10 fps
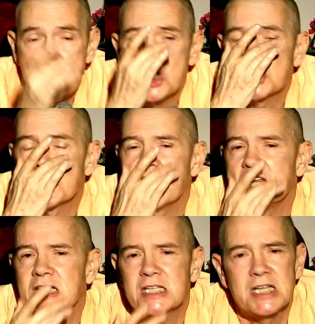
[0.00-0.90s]

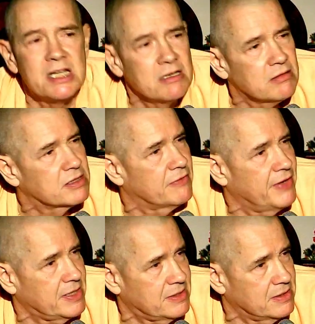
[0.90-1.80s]
shedding tears of
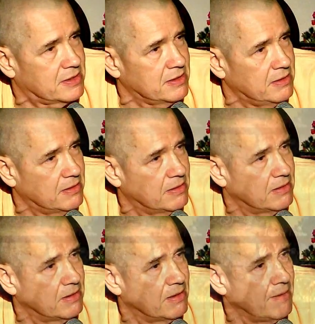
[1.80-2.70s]
ecstasy.
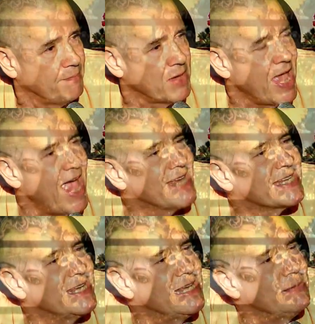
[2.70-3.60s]
And to him,